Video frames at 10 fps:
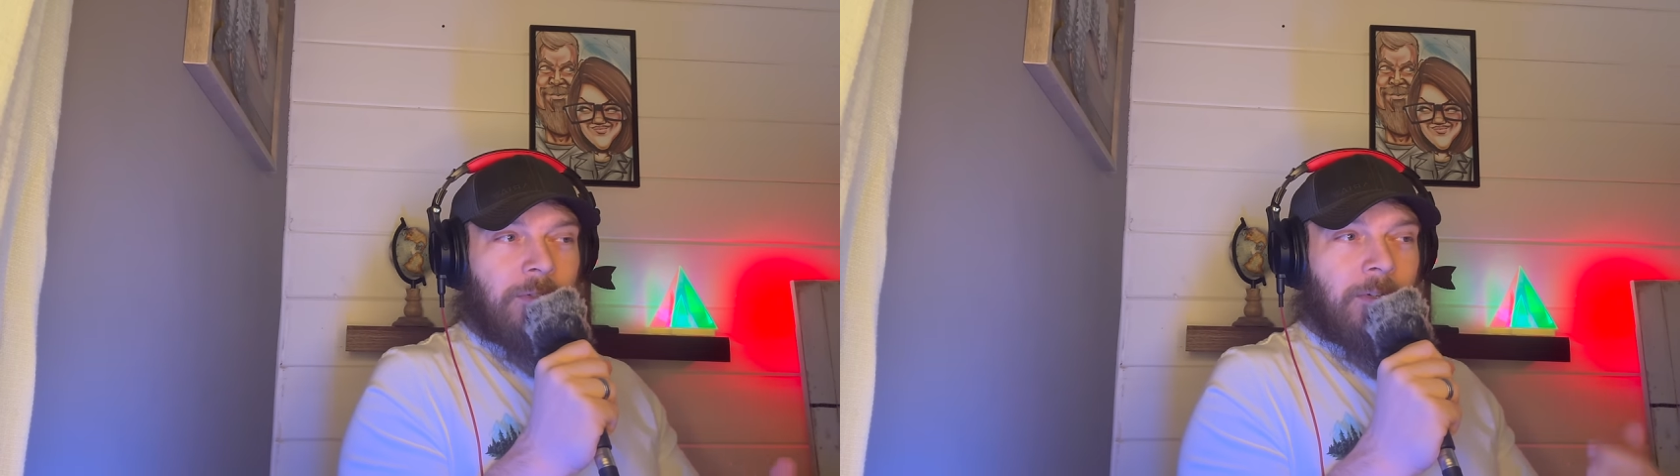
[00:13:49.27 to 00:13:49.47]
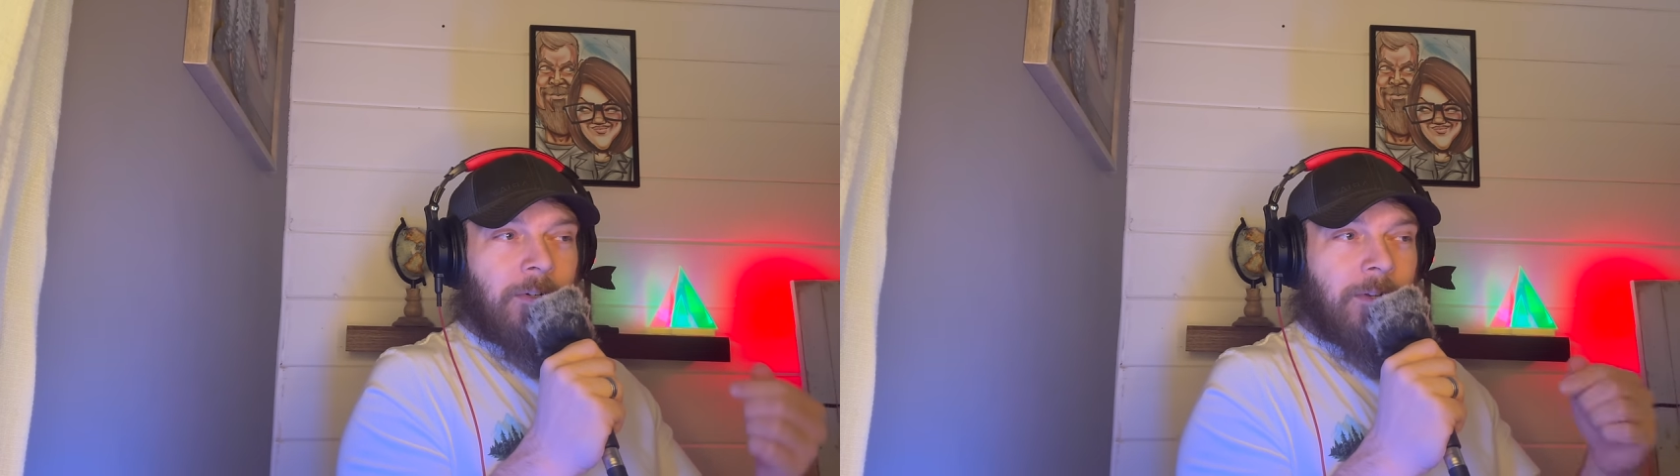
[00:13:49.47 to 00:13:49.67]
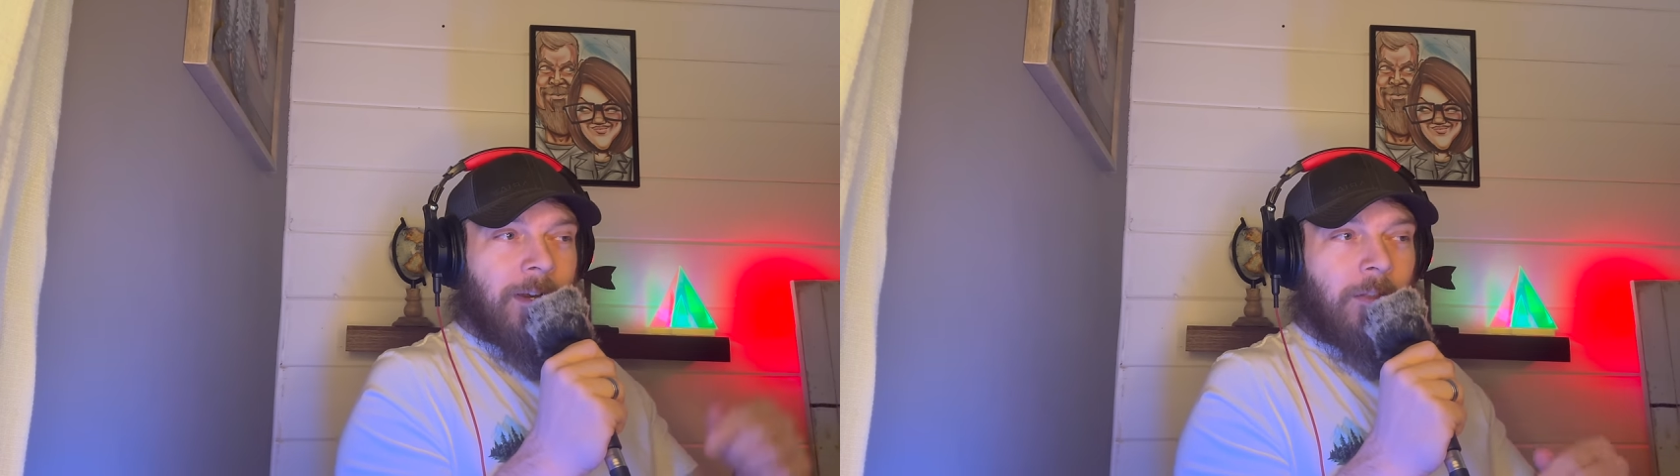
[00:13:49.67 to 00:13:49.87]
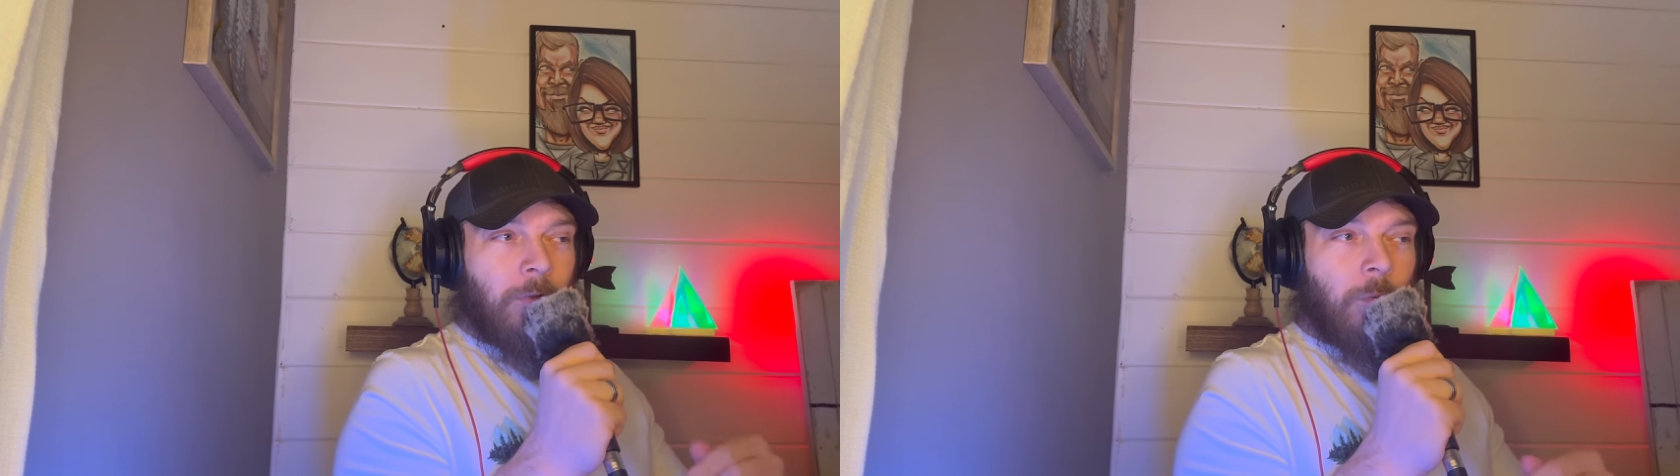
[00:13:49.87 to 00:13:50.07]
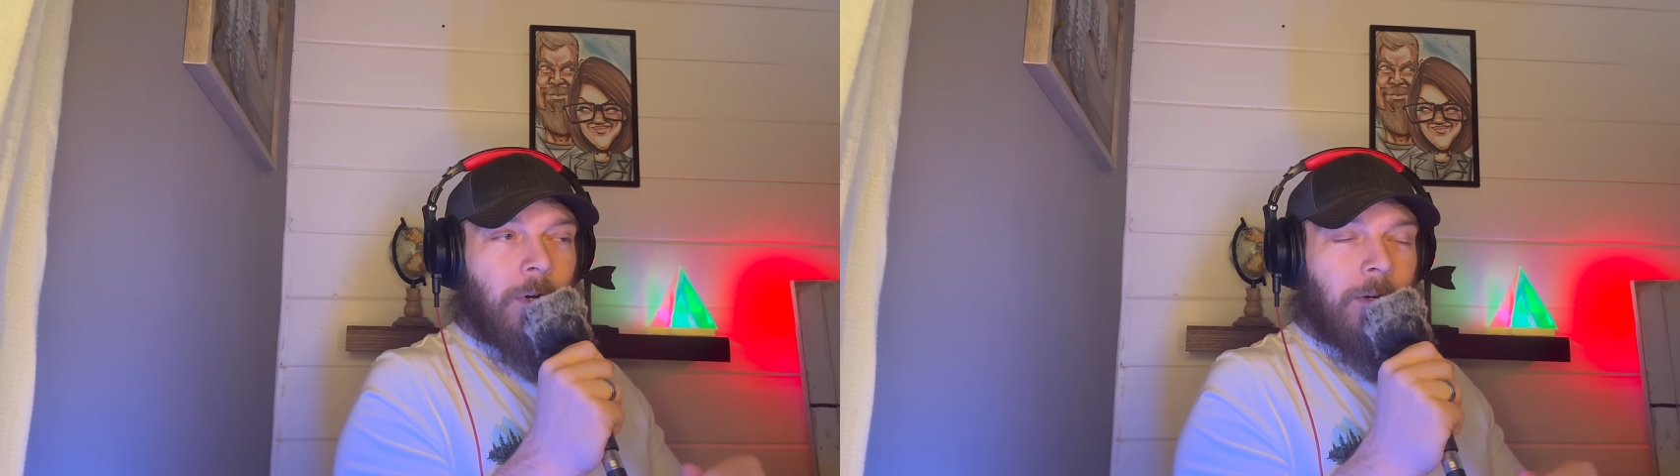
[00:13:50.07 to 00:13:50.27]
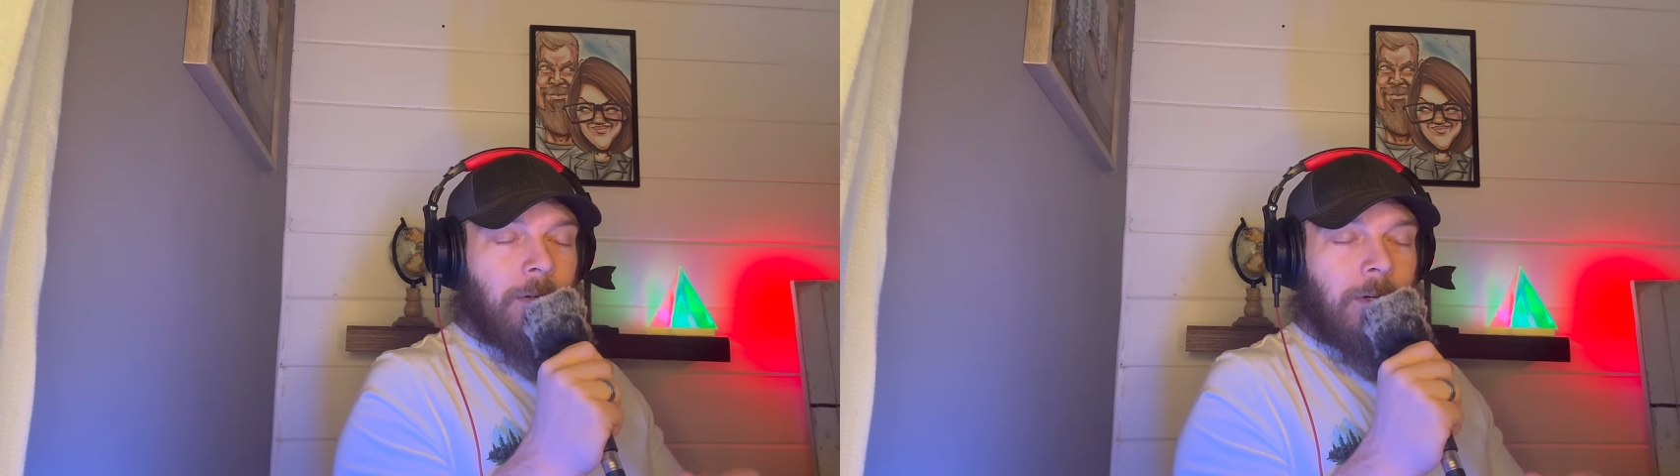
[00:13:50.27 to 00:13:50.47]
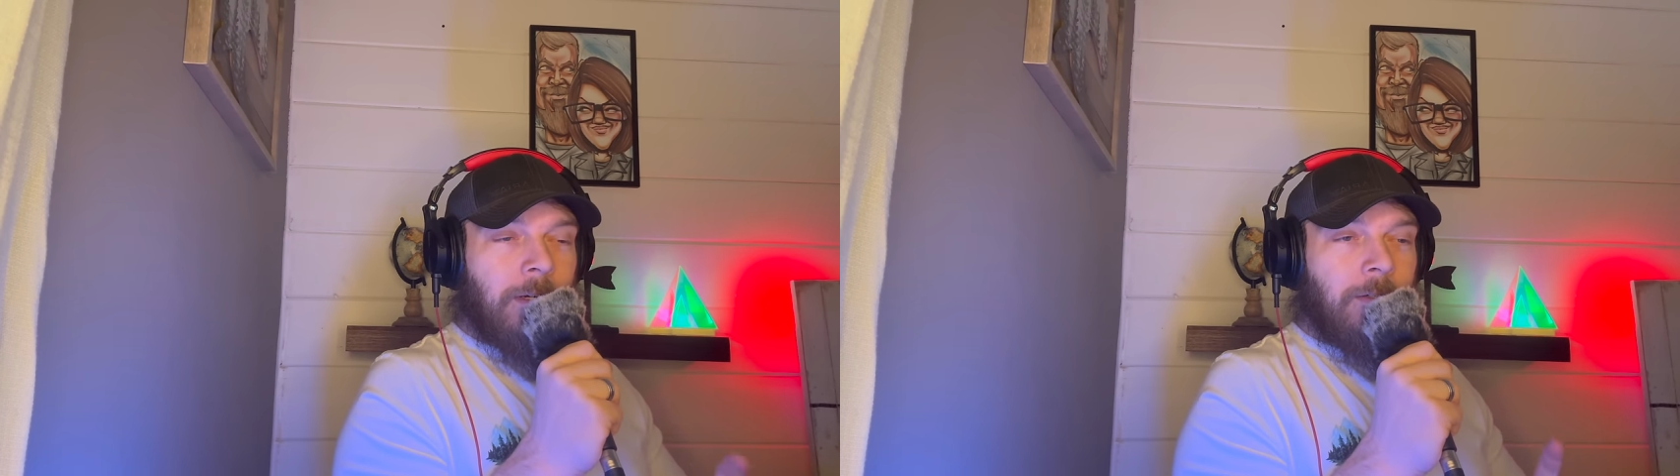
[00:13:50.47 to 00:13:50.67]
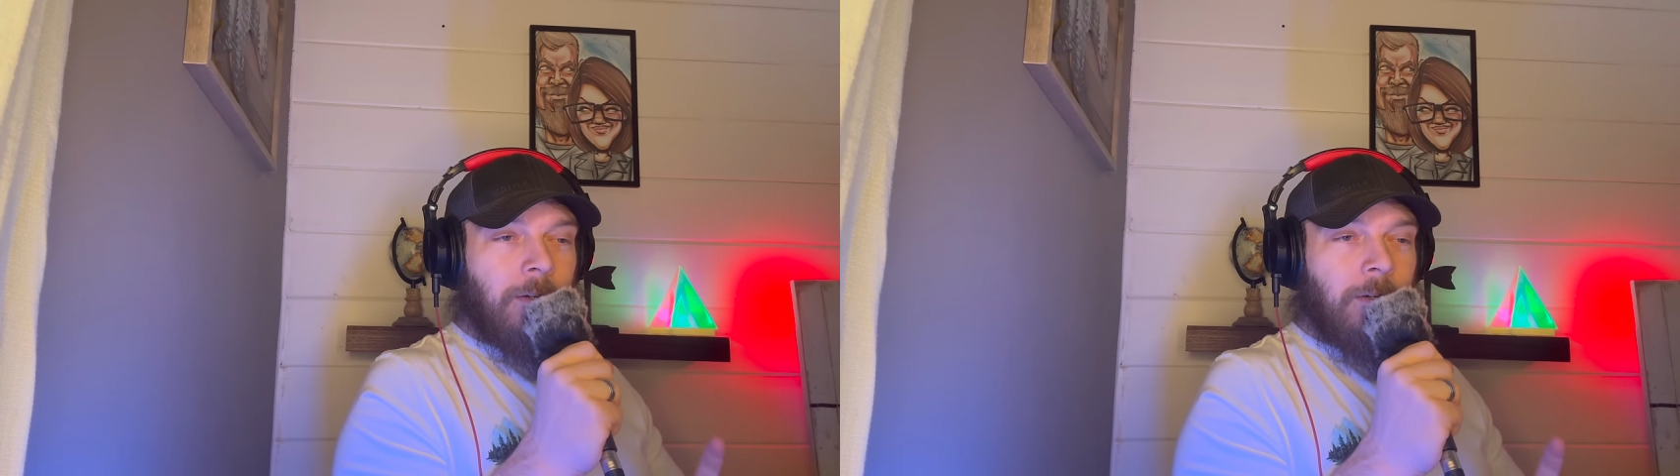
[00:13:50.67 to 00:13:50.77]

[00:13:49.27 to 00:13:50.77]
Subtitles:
that are down in the water and